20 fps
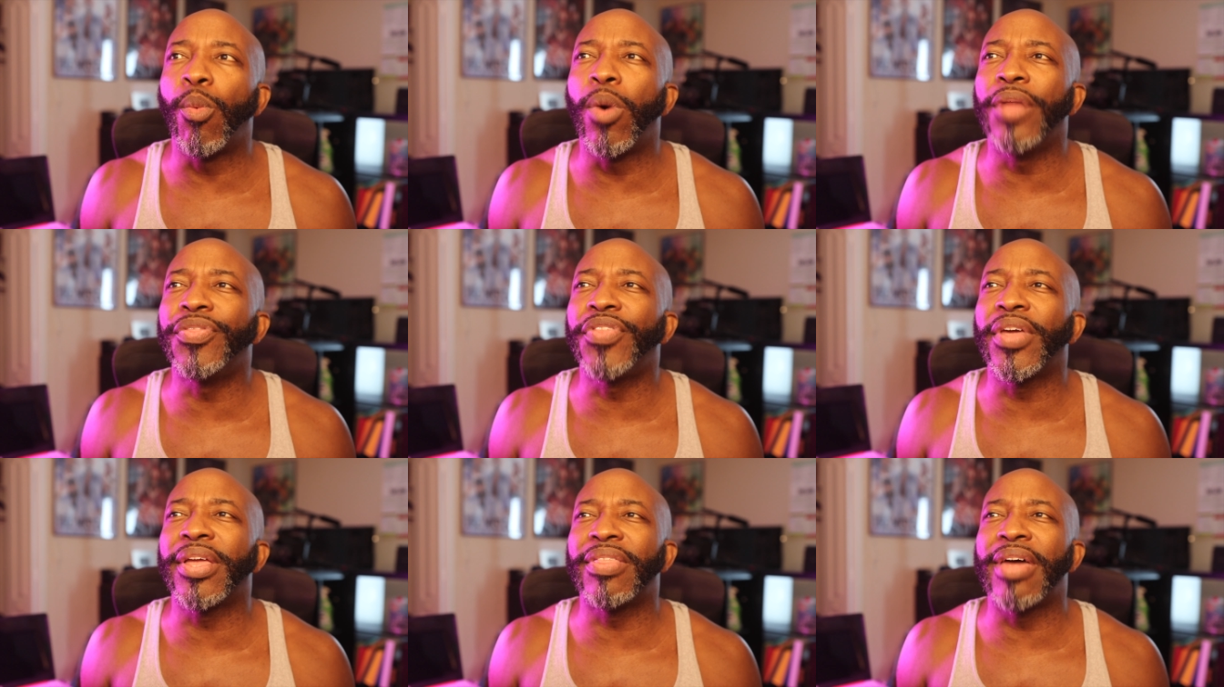
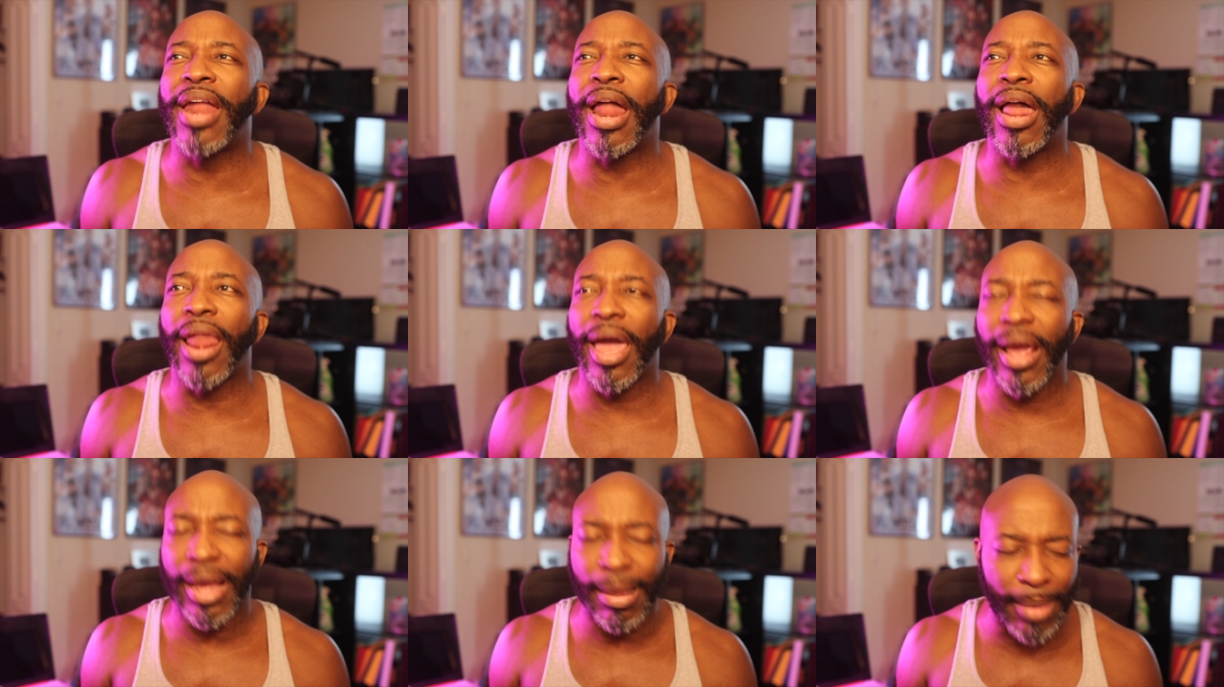one thing that I
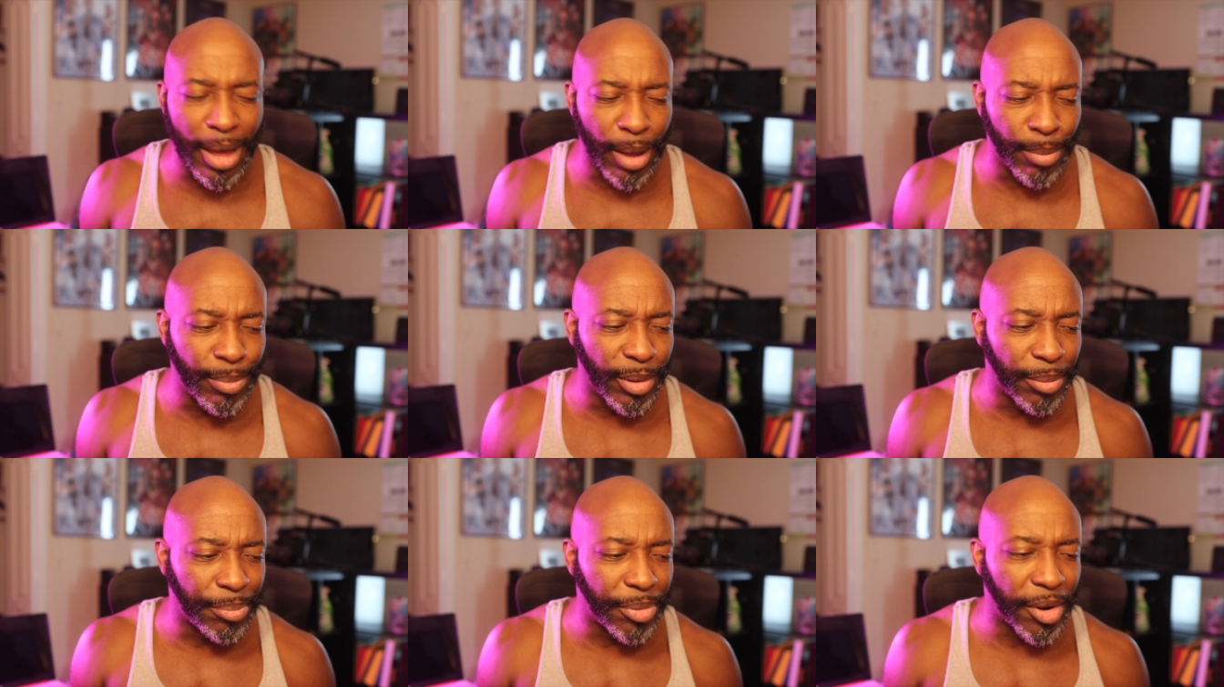like
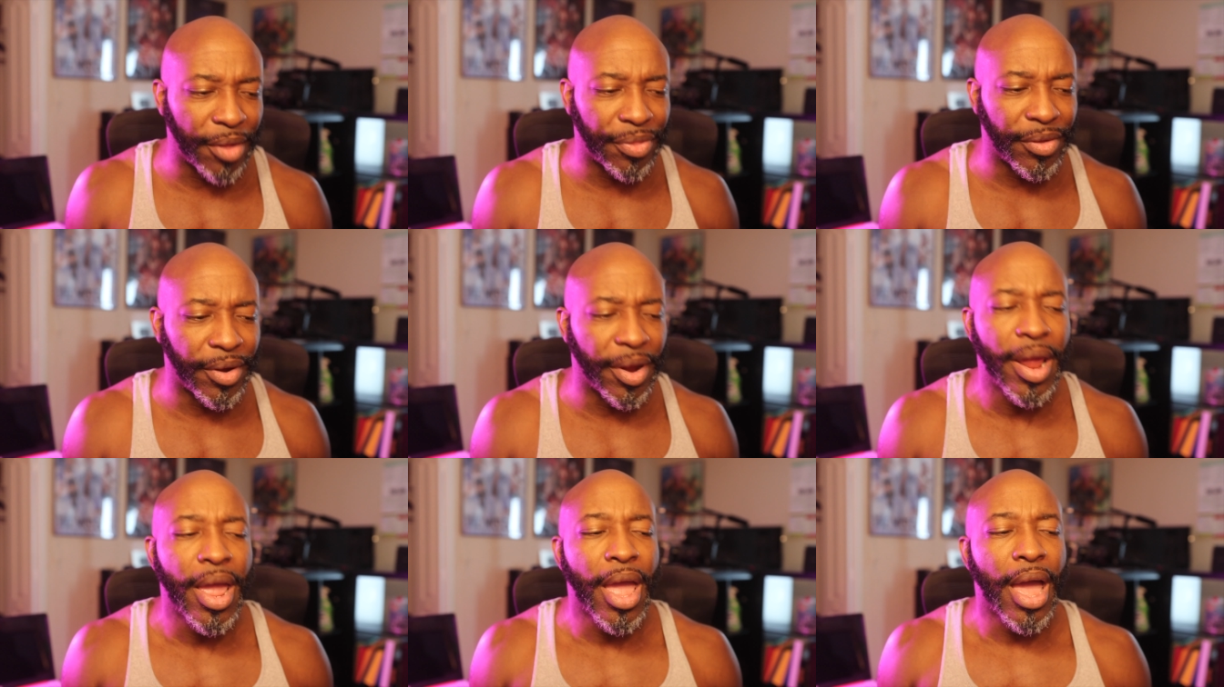about Big
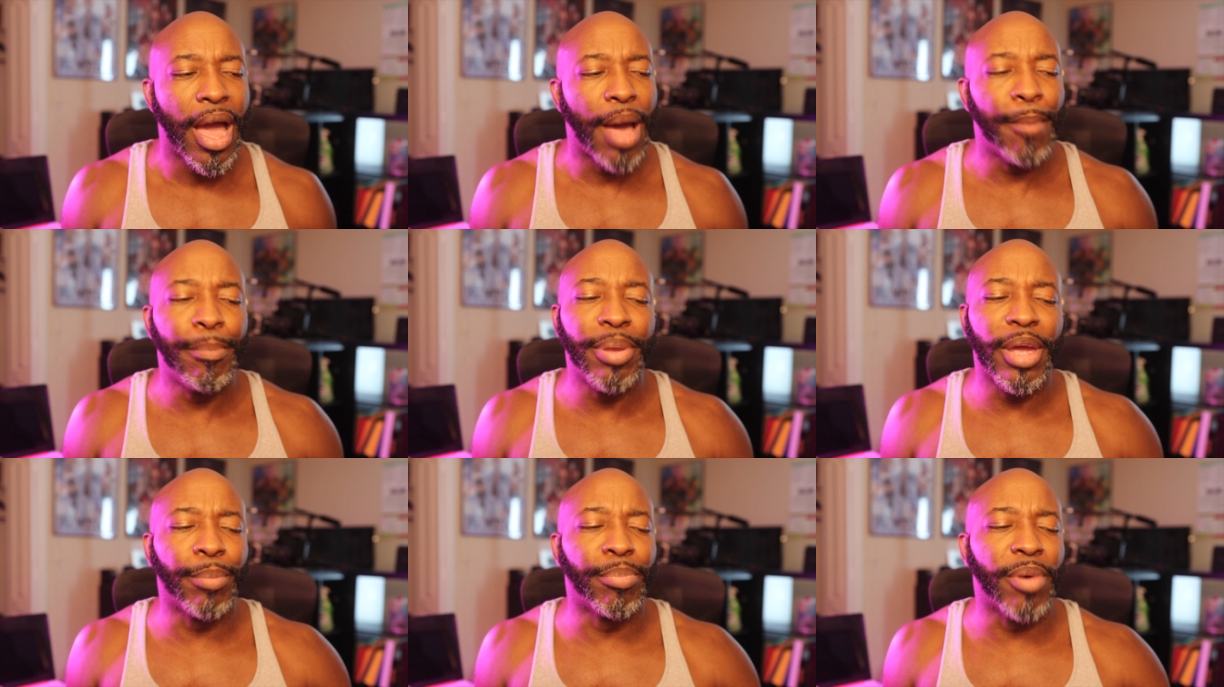Brother
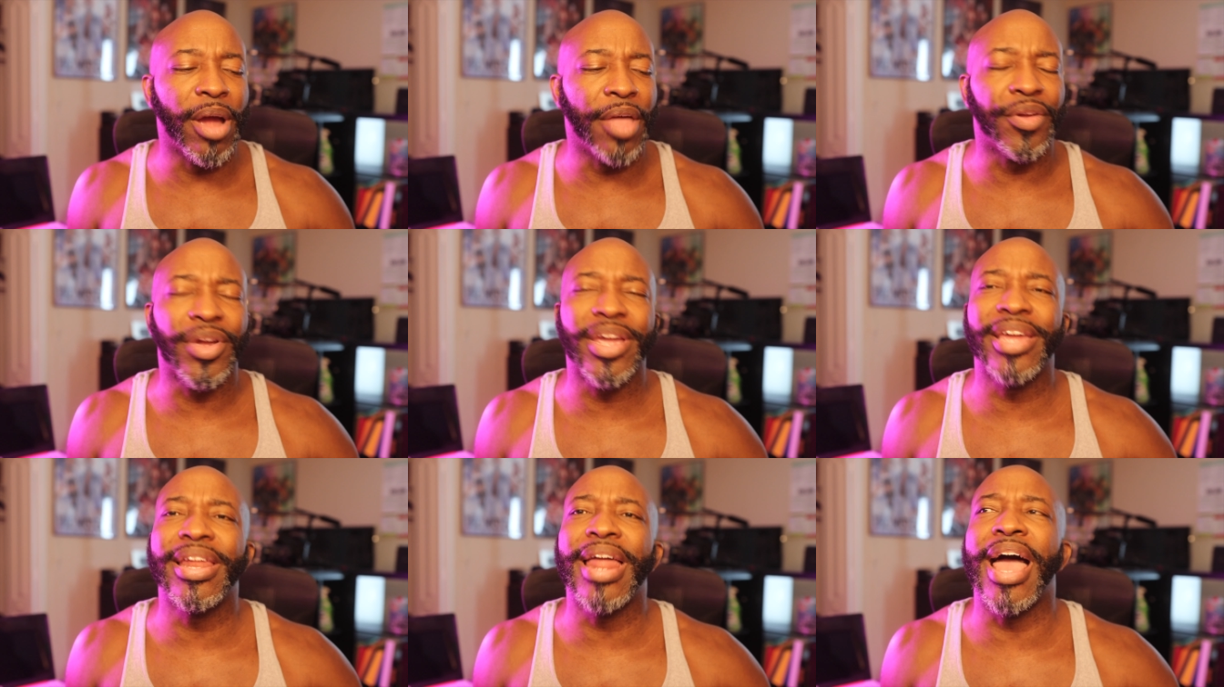
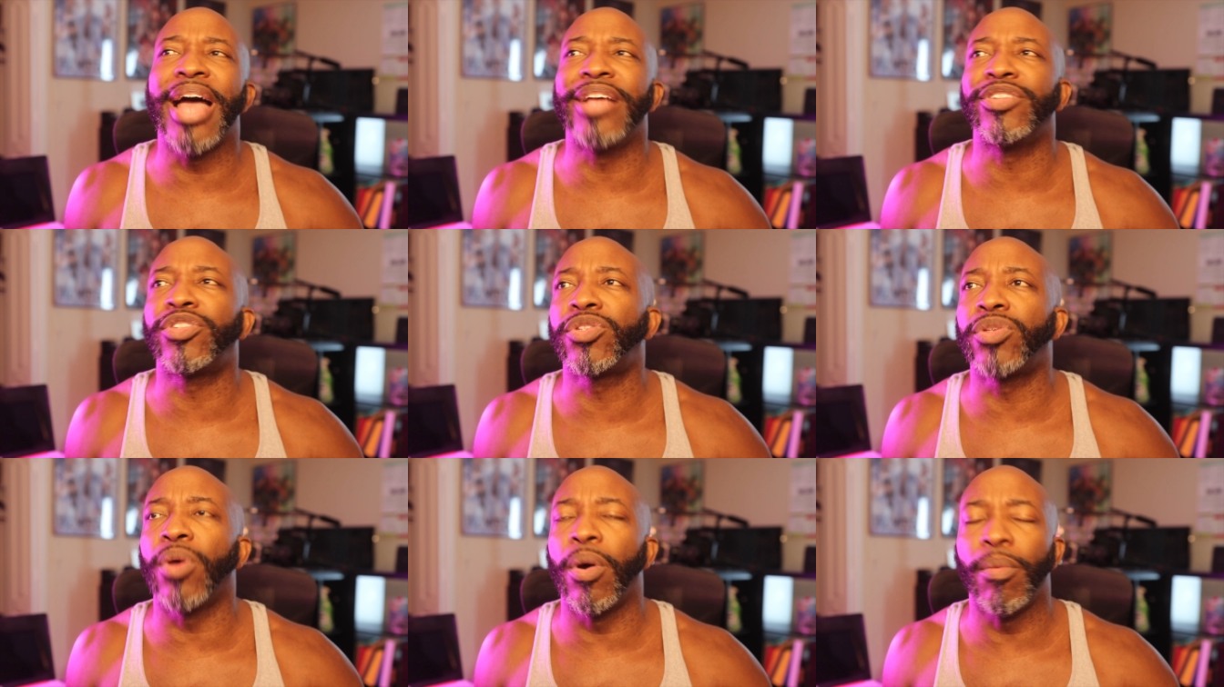can have
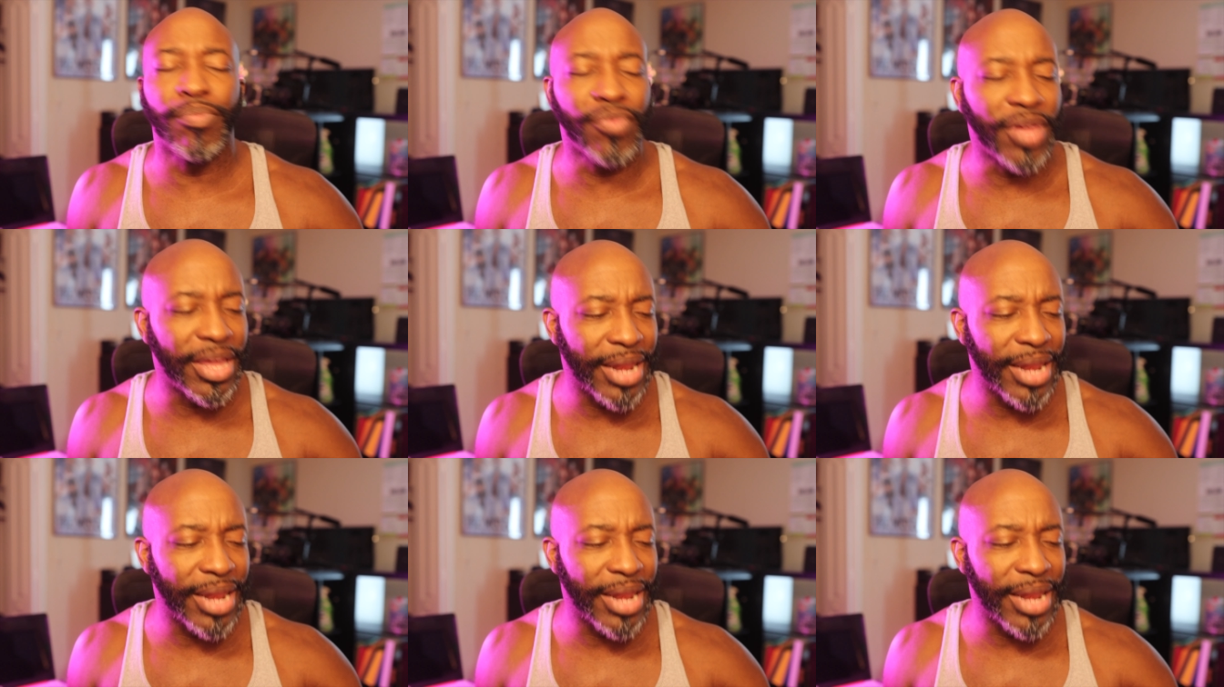so